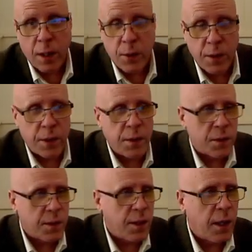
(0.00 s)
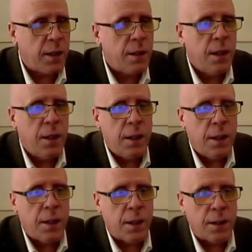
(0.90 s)
that it's a set.
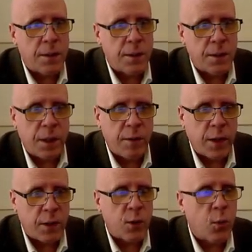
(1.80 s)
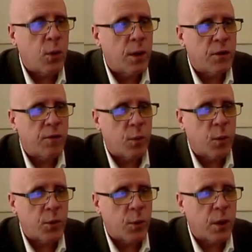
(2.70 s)
The set of x coordinates for
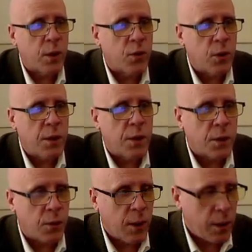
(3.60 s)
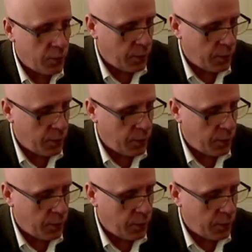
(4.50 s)
which we're going to draw this graph.